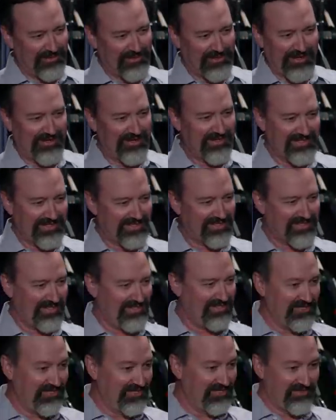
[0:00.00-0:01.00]
we call you the
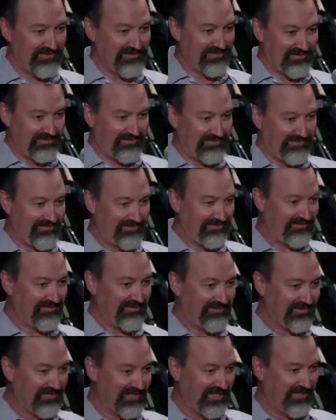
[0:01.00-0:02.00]
senior
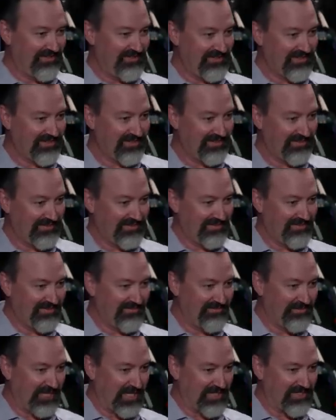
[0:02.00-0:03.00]
leaders,
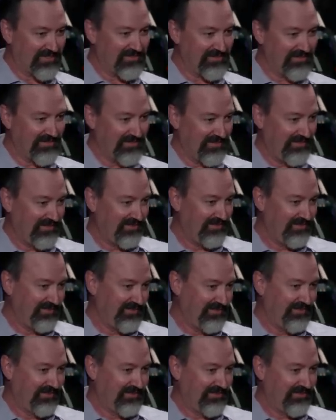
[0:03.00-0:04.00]
pastors,
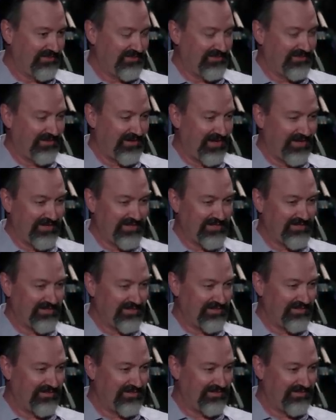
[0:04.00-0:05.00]
your highness.
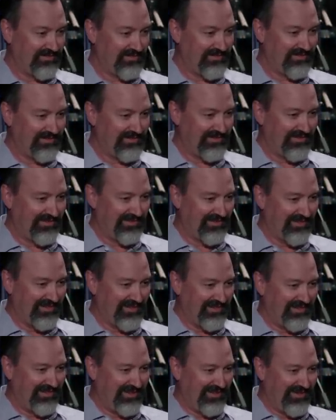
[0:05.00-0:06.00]

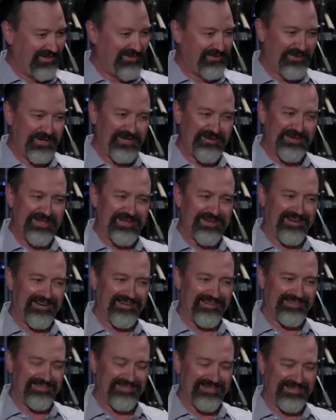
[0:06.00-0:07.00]
what do we call
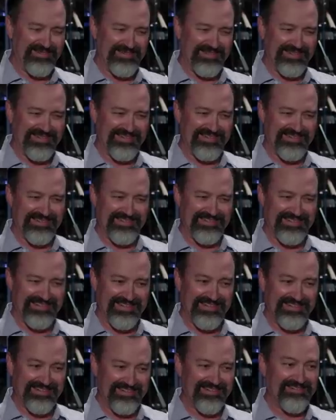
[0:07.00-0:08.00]
you? What do we call you?
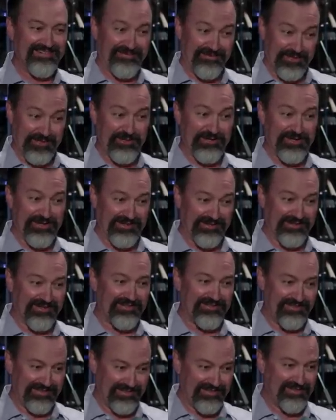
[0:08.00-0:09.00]
What do you call her?
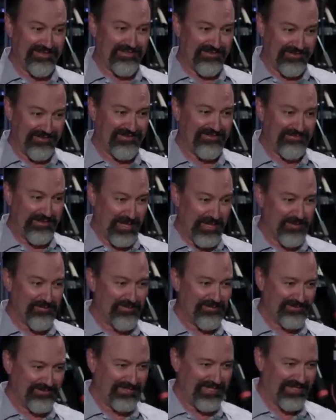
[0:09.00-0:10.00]
Ma'am?
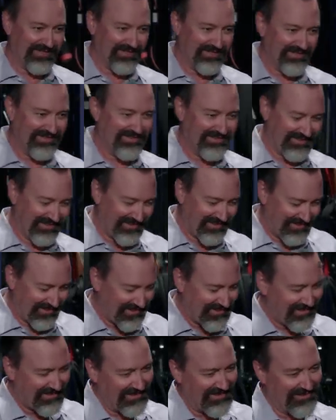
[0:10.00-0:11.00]
Yeah.
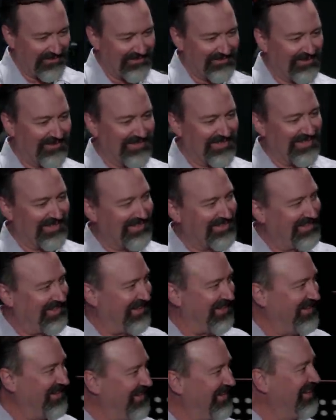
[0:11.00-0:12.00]
Yeah. Yeah. Yeah.
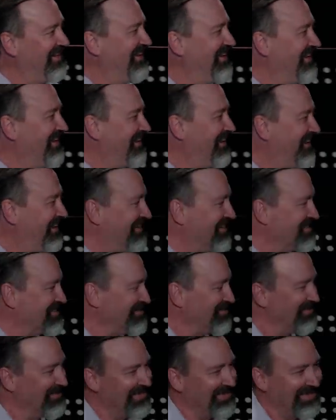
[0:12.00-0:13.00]

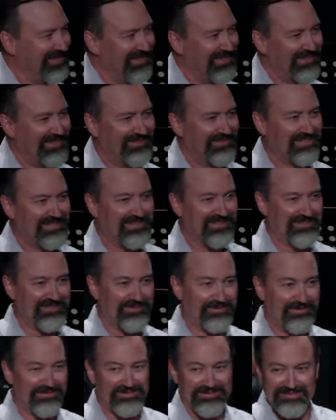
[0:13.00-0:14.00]
Awesome.
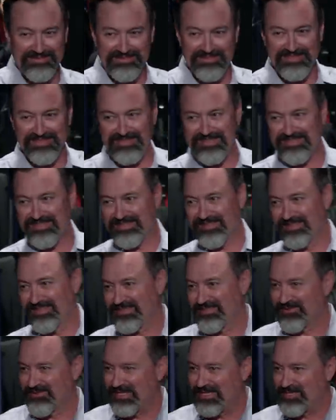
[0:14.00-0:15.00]
So it's, uh,
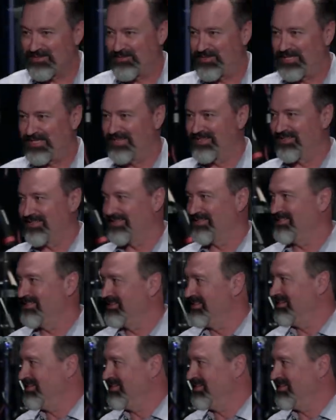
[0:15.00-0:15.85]
it's great to be here.